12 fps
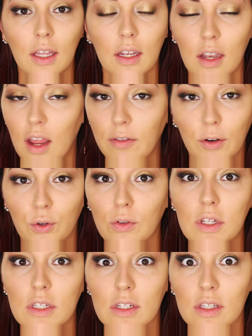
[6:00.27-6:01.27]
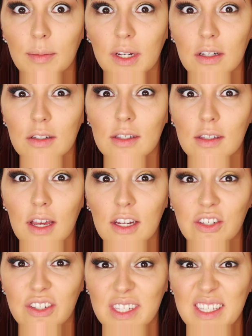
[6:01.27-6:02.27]
Never do this to somebody else's
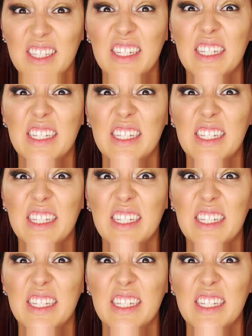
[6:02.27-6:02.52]
lashes, it's